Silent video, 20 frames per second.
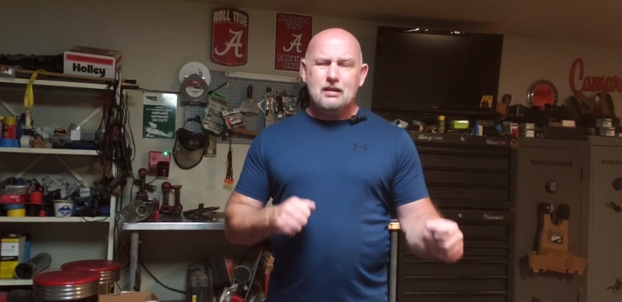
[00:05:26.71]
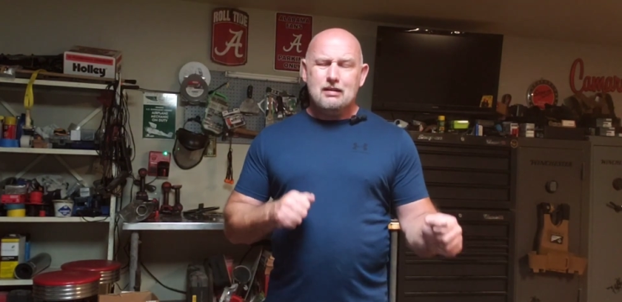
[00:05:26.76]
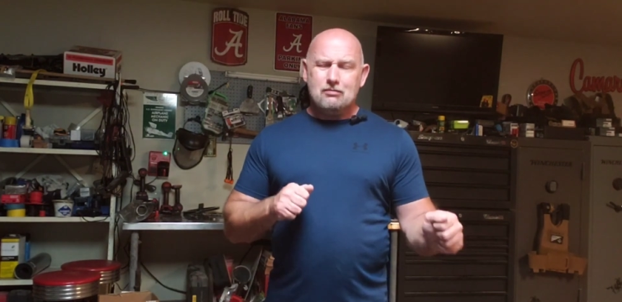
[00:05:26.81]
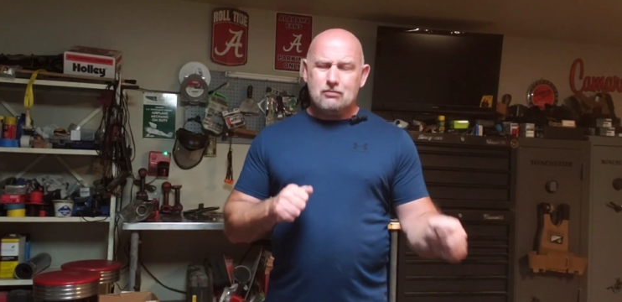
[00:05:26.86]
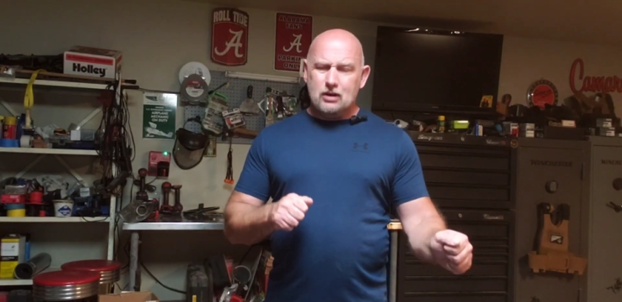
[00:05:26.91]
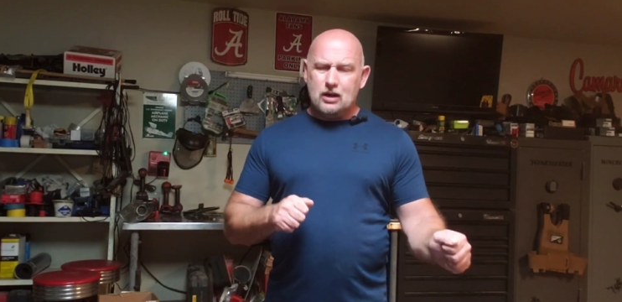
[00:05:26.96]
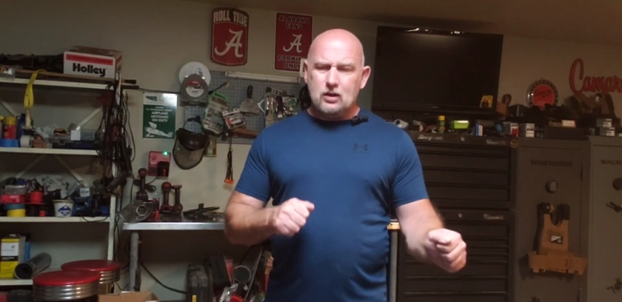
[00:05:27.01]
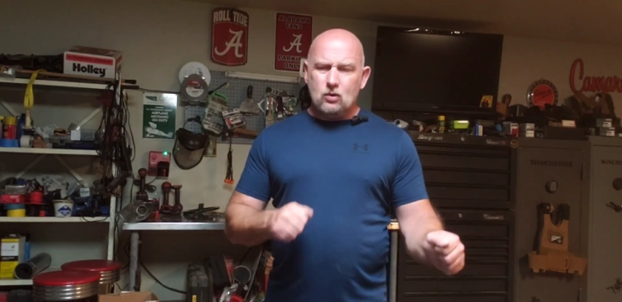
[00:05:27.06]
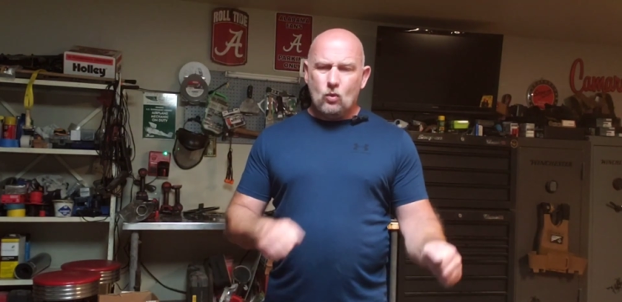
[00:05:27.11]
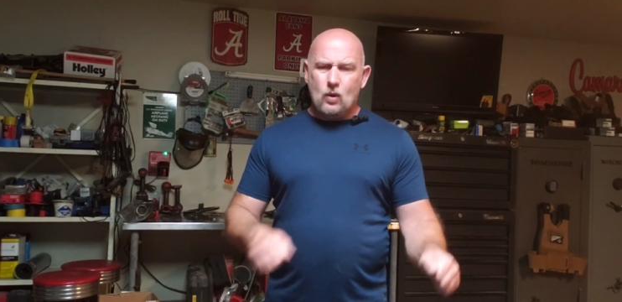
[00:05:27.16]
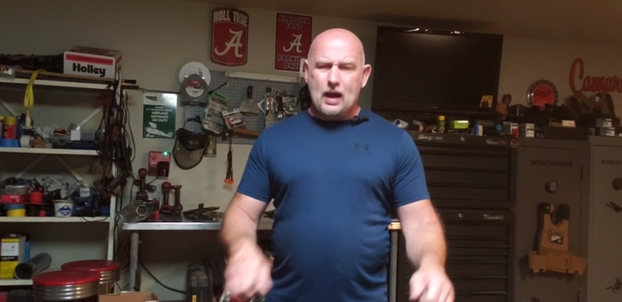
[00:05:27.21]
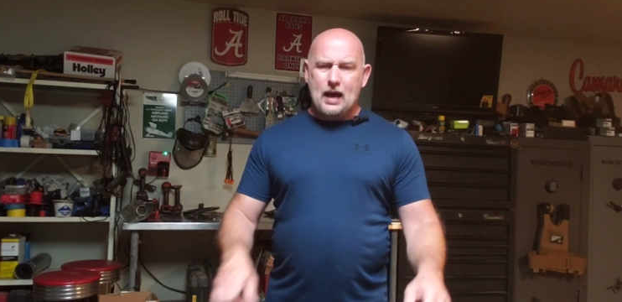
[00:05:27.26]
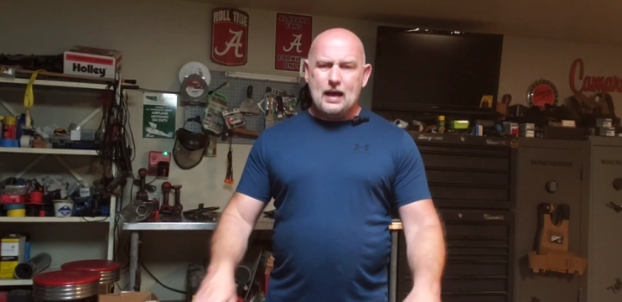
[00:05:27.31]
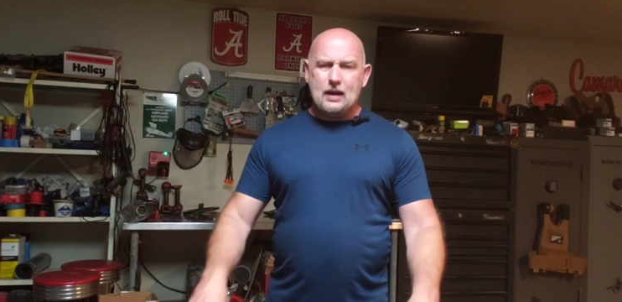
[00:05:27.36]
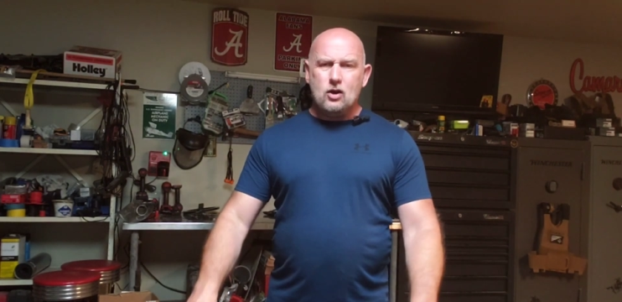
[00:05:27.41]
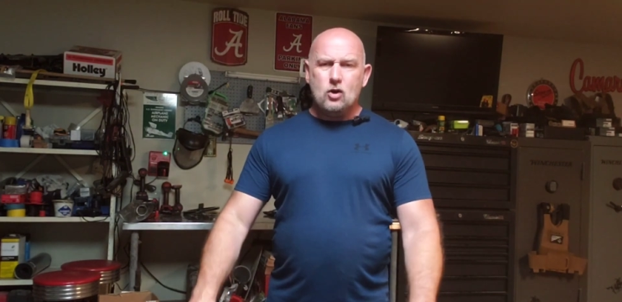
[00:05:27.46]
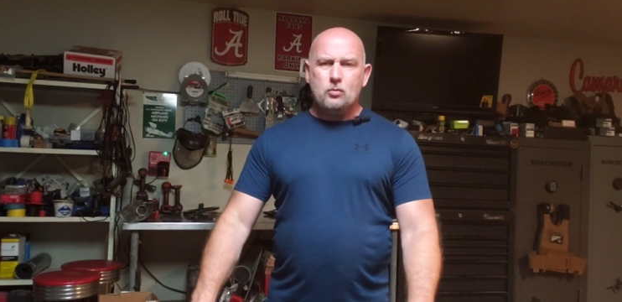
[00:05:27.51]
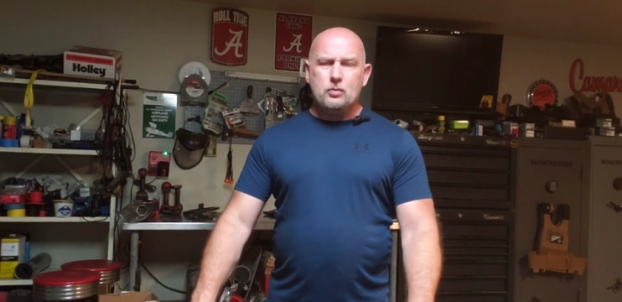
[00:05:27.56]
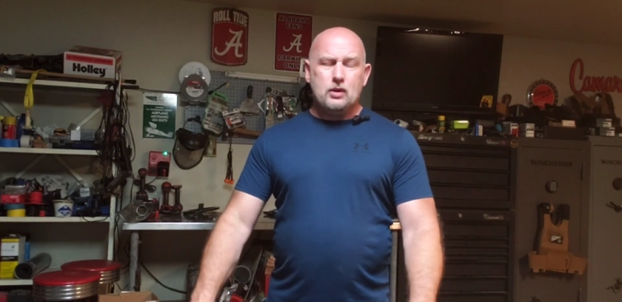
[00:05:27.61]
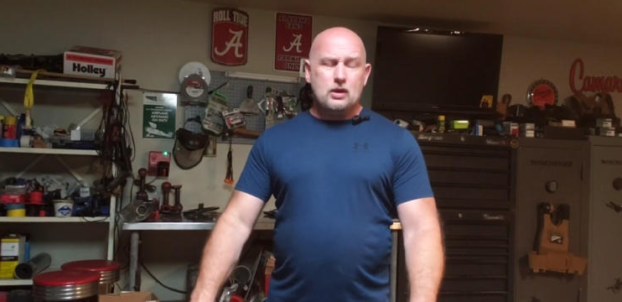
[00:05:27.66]
run it
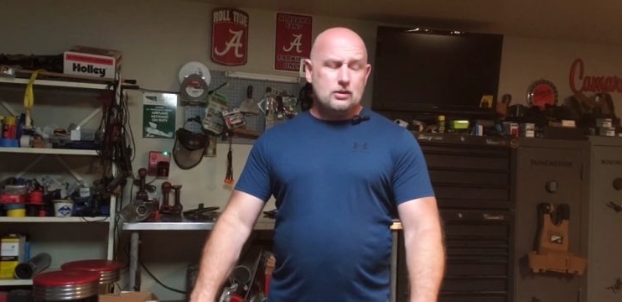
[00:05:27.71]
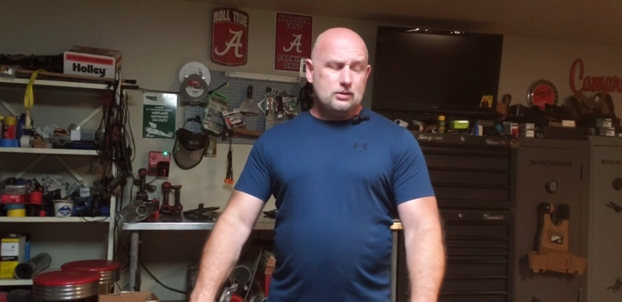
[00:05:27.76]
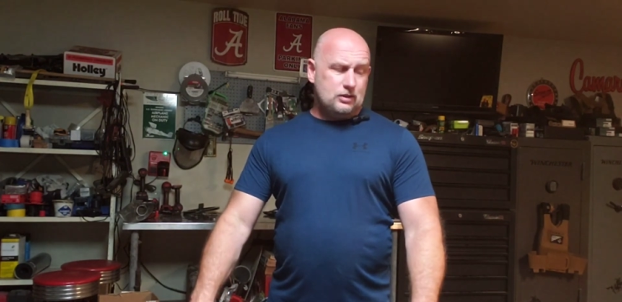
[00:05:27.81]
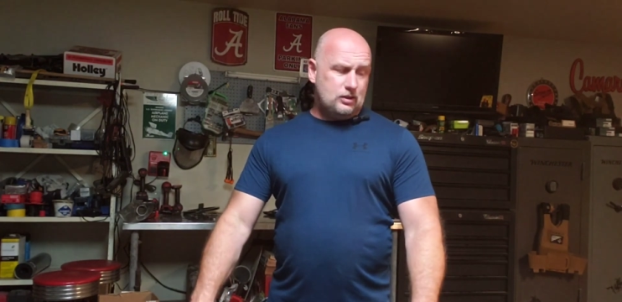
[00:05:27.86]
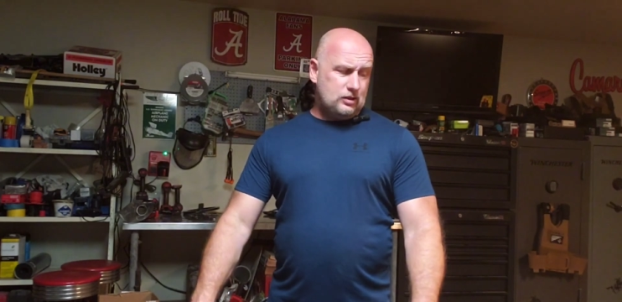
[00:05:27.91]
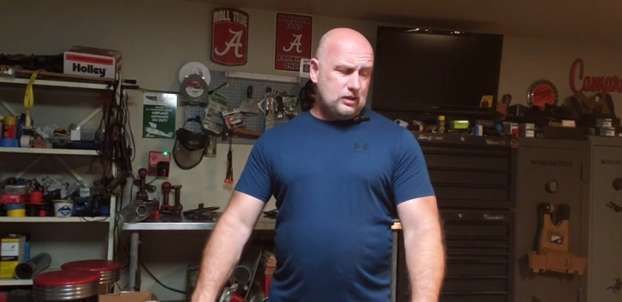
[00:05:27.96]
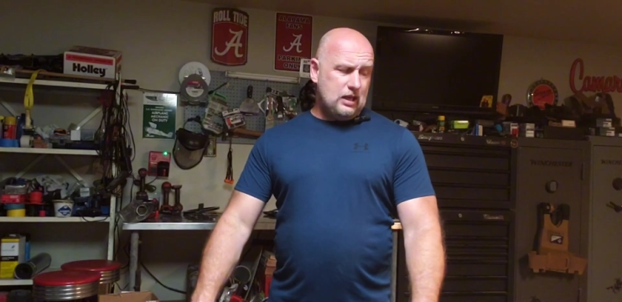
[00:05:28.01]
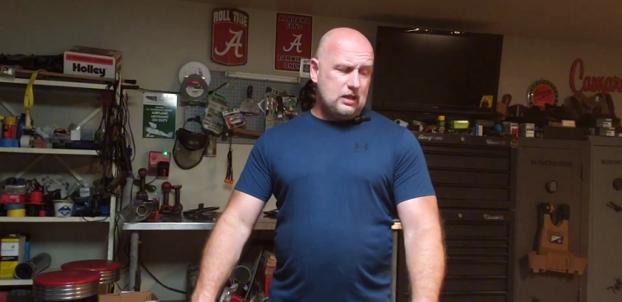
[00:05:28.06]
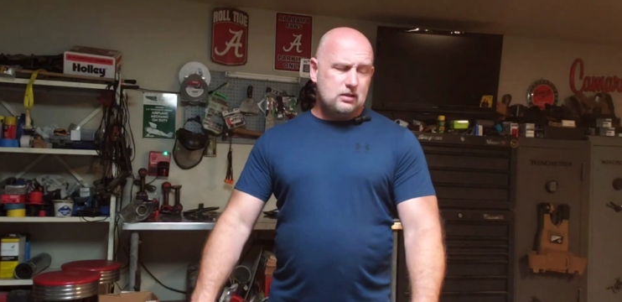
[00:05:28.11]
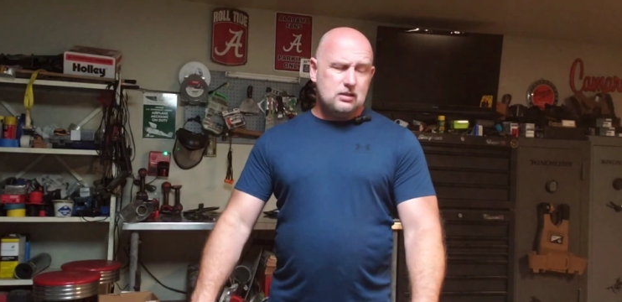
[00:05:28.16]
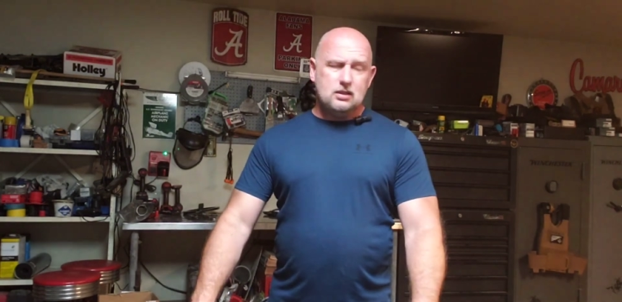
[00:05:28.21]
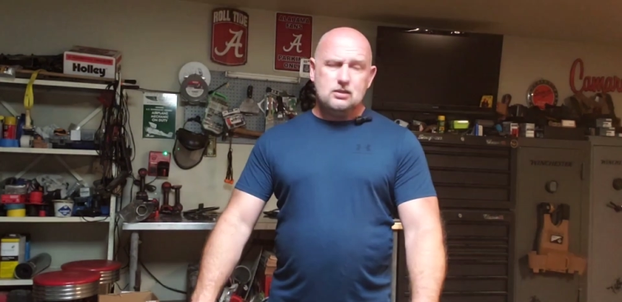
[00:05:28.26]
wide open because this thing